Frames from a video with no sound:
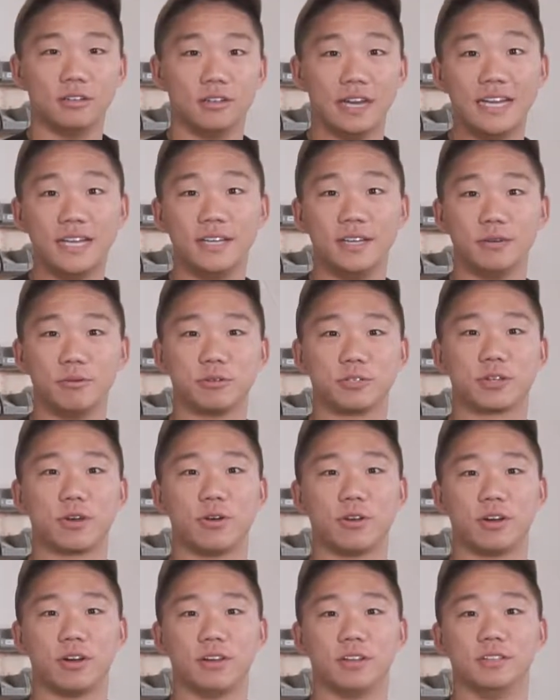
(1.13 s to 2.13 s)
Hey, what's
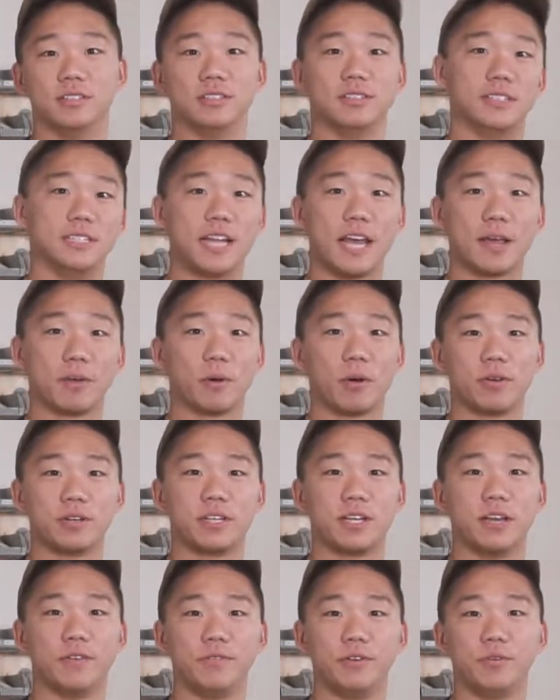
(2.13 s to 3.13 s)
going on? Today I'm going to
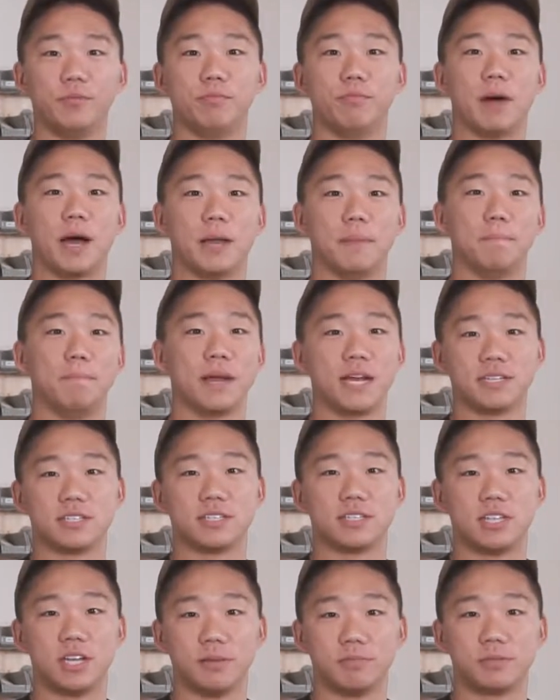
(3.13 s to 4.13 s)
give you my
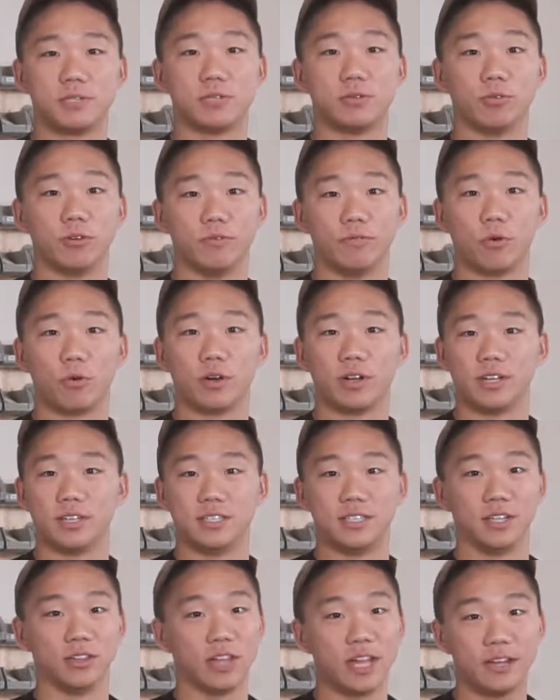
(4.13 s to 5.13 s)
best tips to avoid a
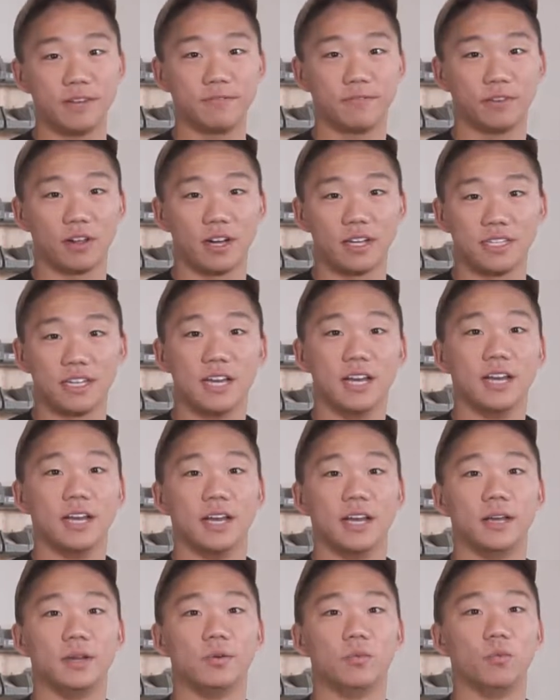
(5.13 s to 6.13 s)
delayed flight
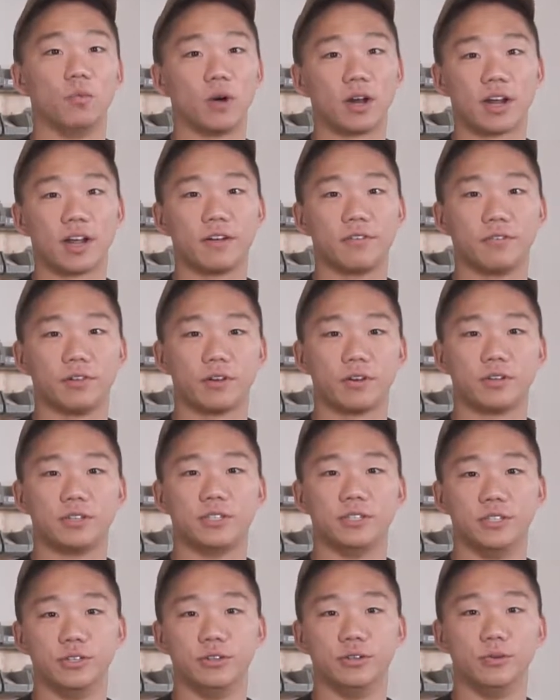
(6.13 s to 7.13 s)
and what I have learned
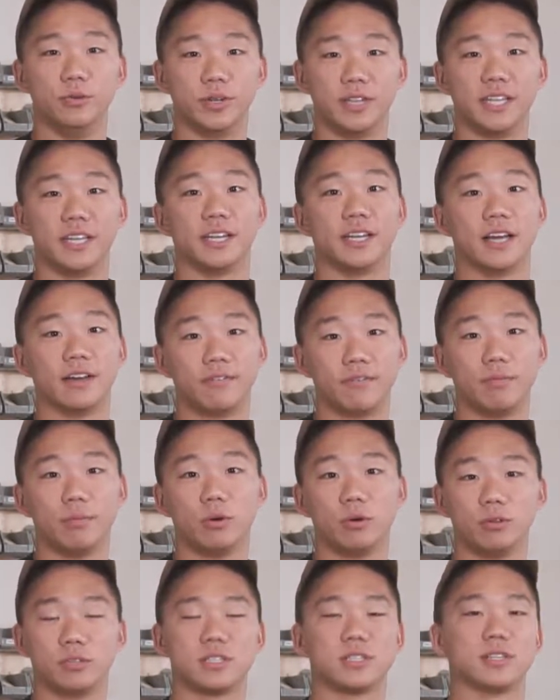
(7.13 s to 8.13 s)
to do when the
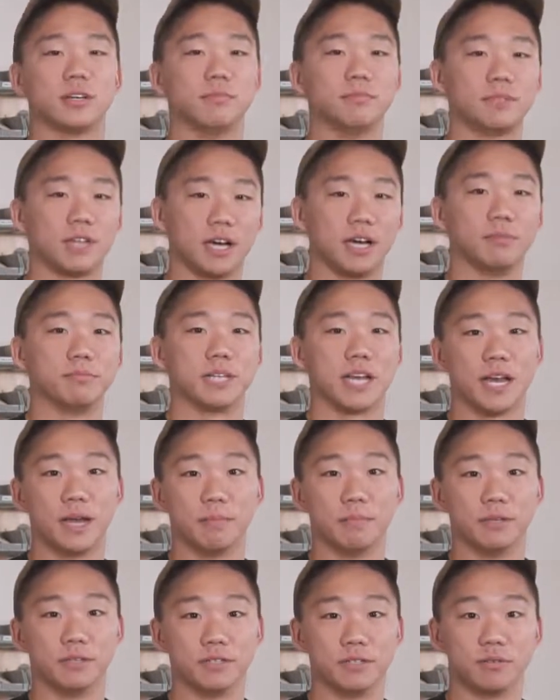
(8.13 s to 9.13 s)
inevitable sometimes
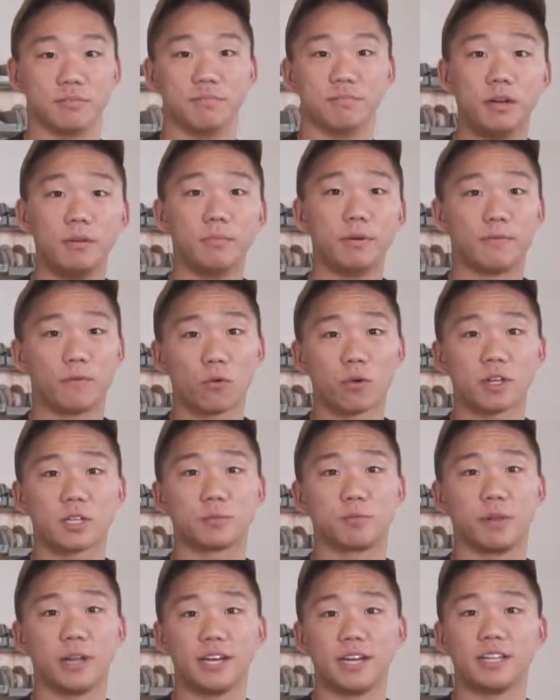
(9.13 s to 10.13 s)
happens. Before
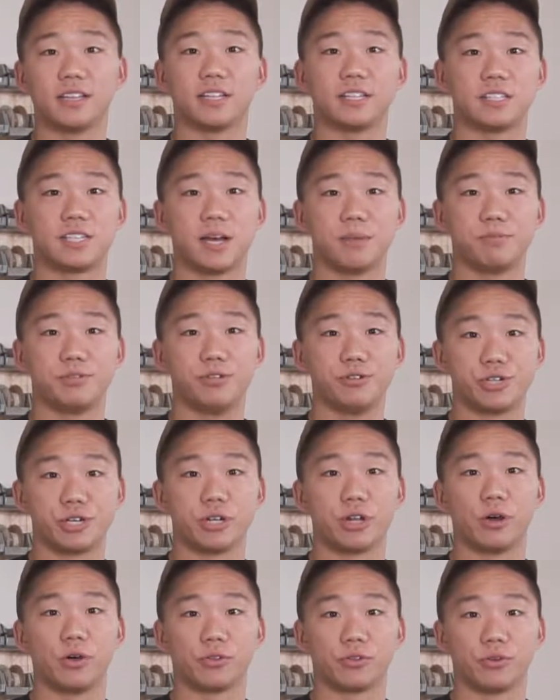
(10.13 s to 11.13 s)
explaining the steps you should
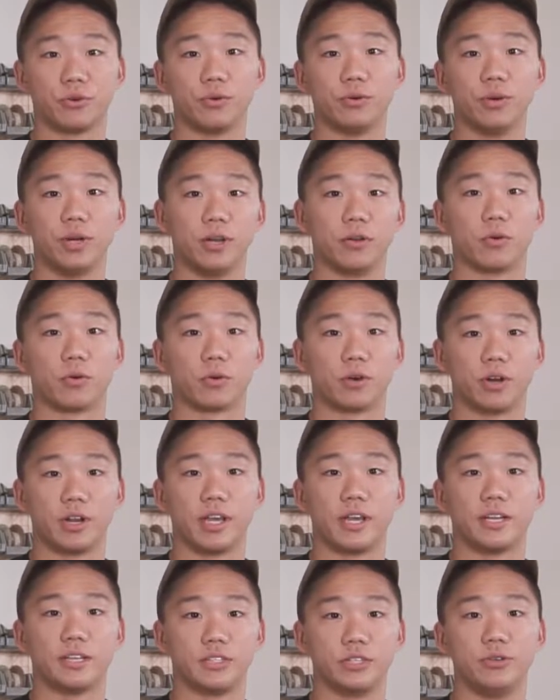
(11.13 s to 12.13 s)
go through in order to
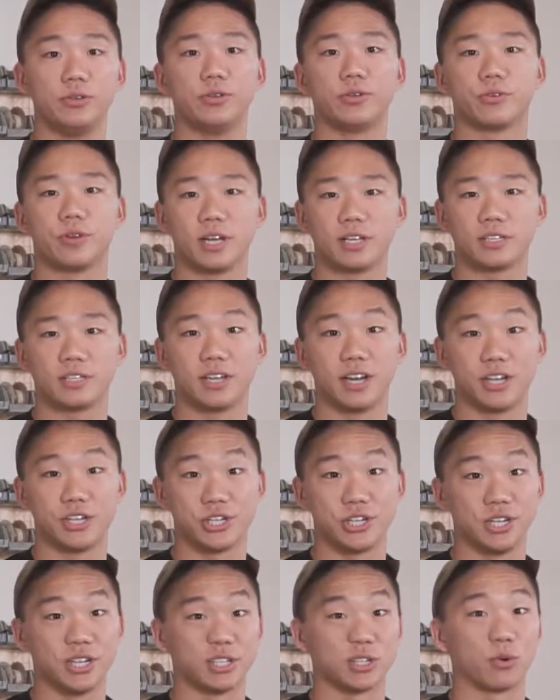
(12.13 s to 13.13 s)
get to your
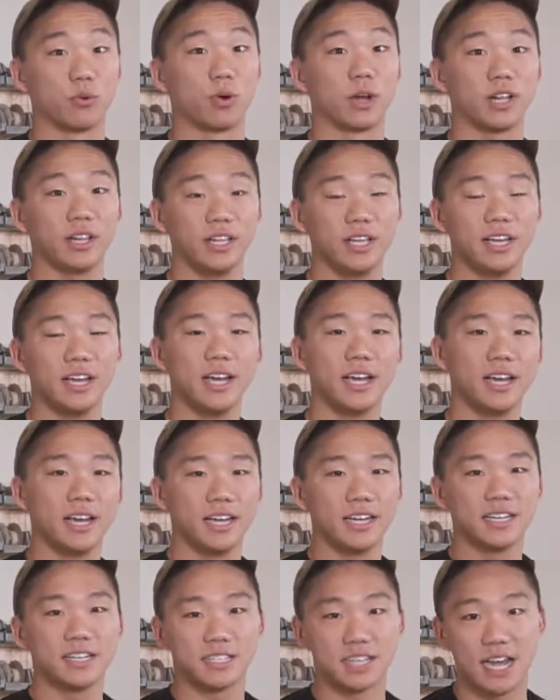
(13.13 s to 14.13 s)
destination as quickly
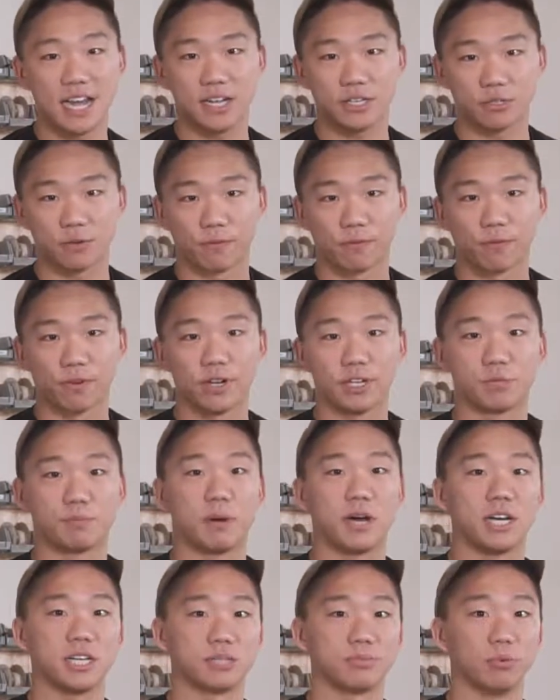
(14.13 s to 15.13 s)
and as hassle-free as
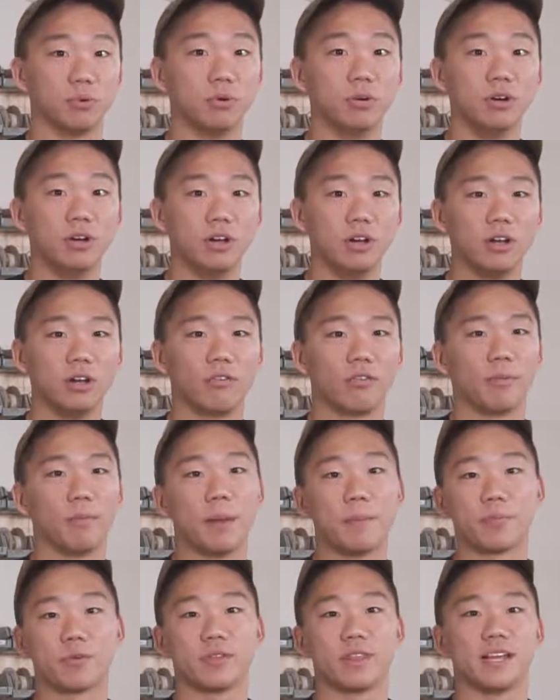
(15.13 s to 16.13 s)
possible,
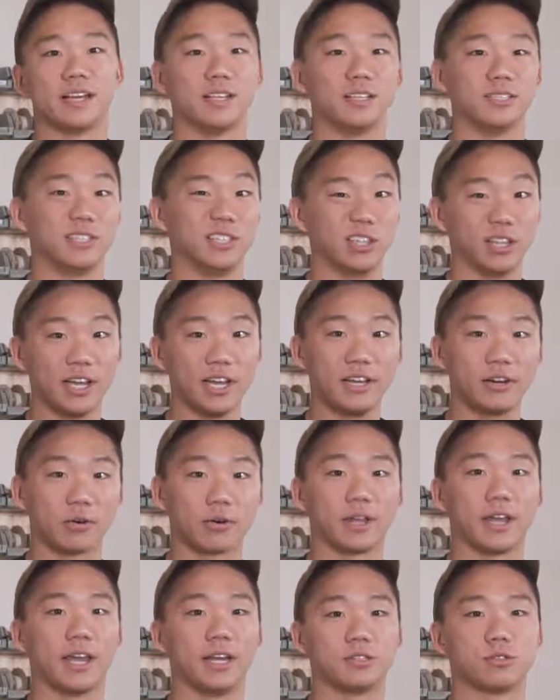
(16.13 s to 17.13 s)
remember that a delayed or
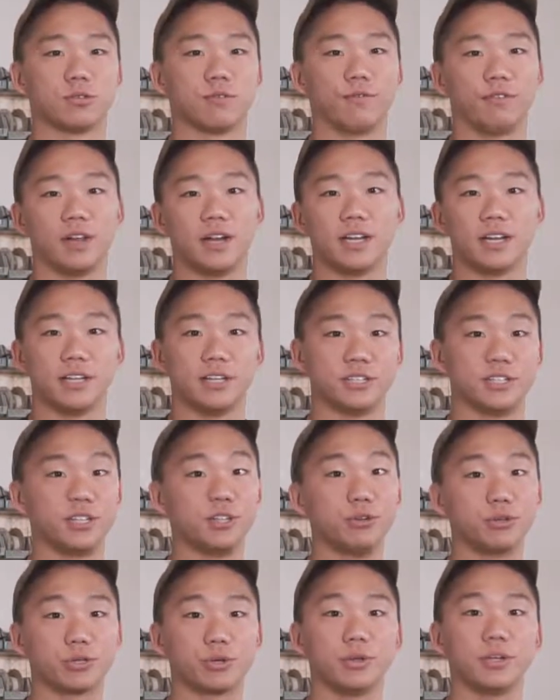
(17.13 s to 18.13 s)
canceled flight is
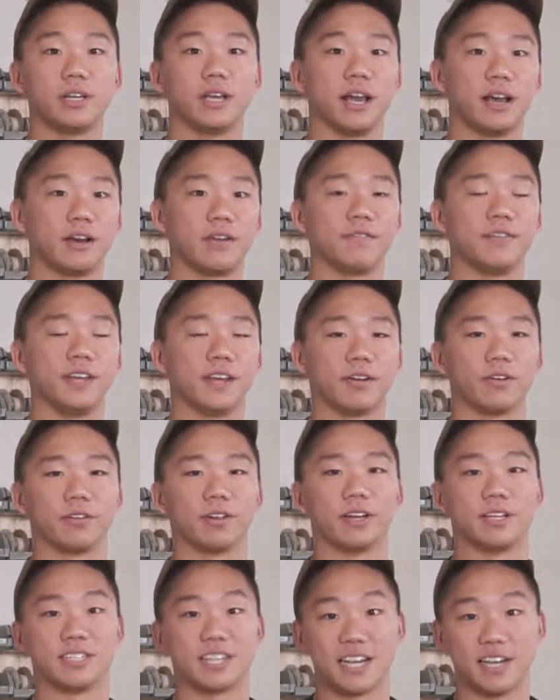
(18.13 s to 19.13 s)
usually out of the
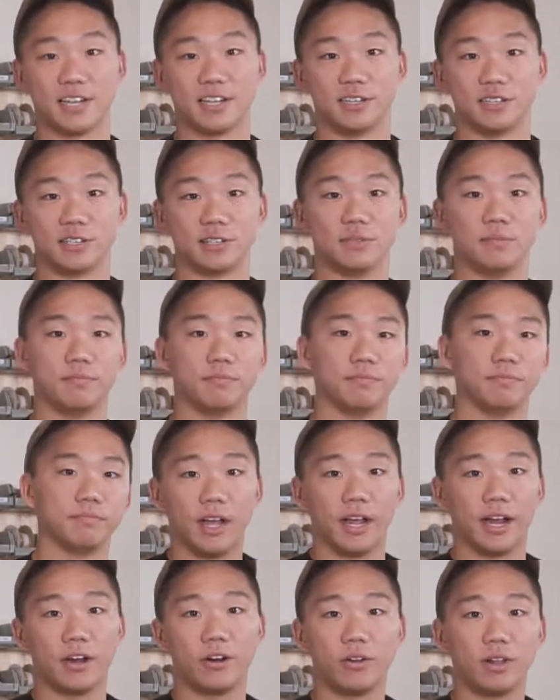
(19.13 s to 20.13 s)
airline's hands.
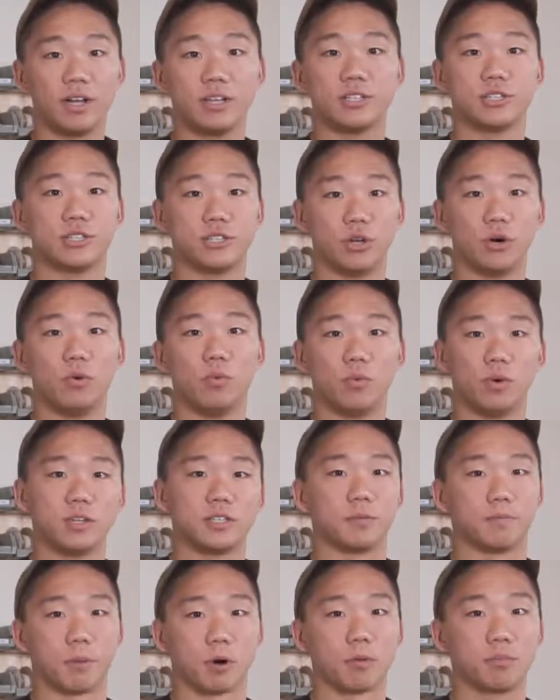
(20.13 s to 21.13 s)
Airlines don't want
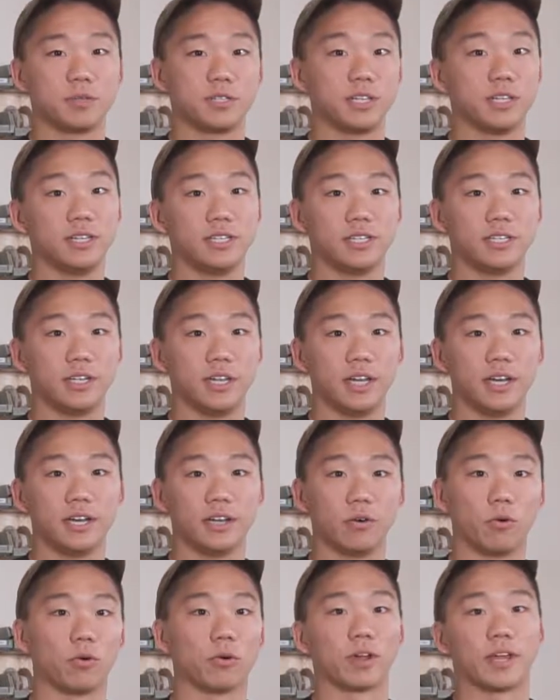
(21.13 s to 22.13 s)
to purposely delay
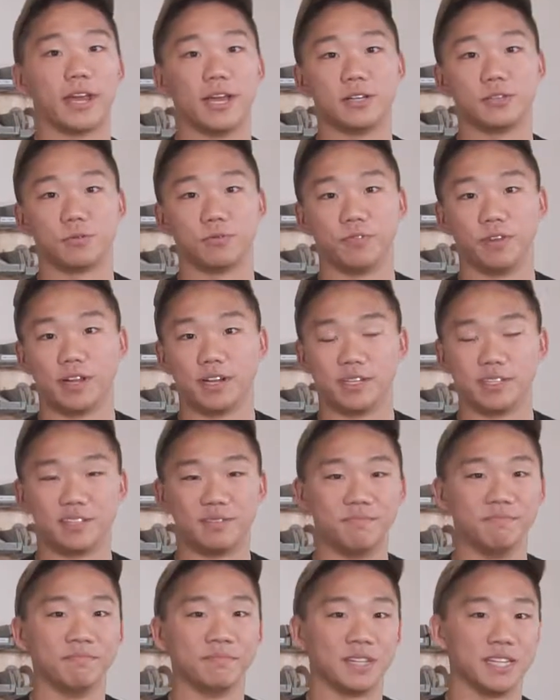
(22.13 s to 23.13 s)
or cancel flights.
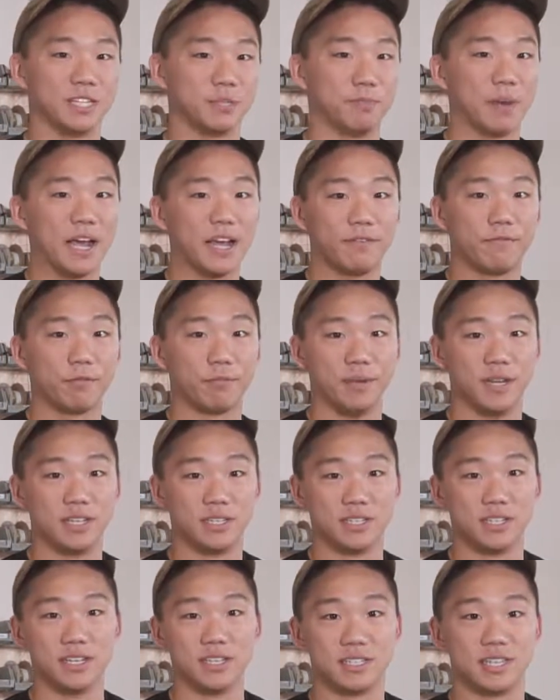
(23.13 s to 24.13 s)
It's bad for
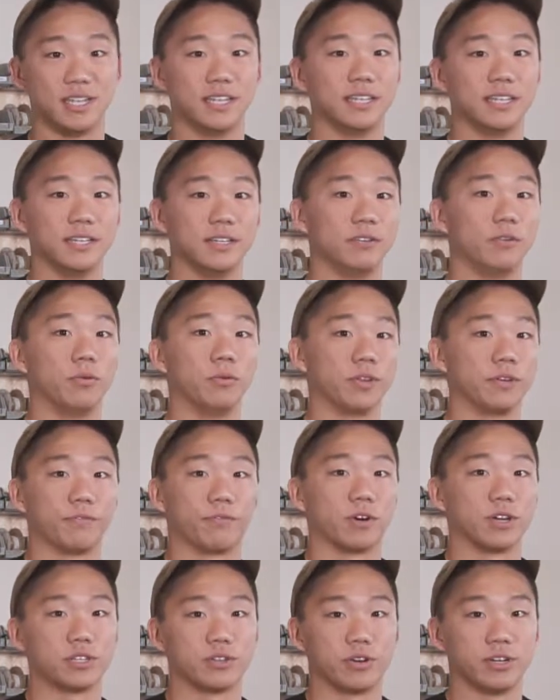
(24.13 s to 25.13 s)
business and it only
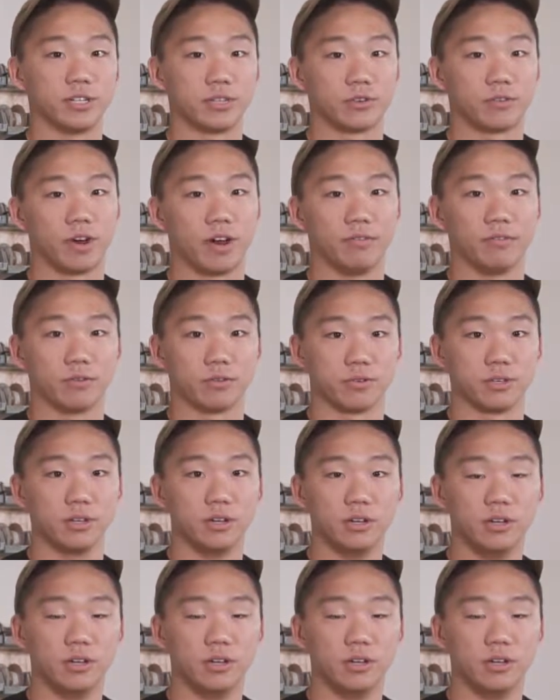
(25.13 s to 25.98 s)
frustrates travelers.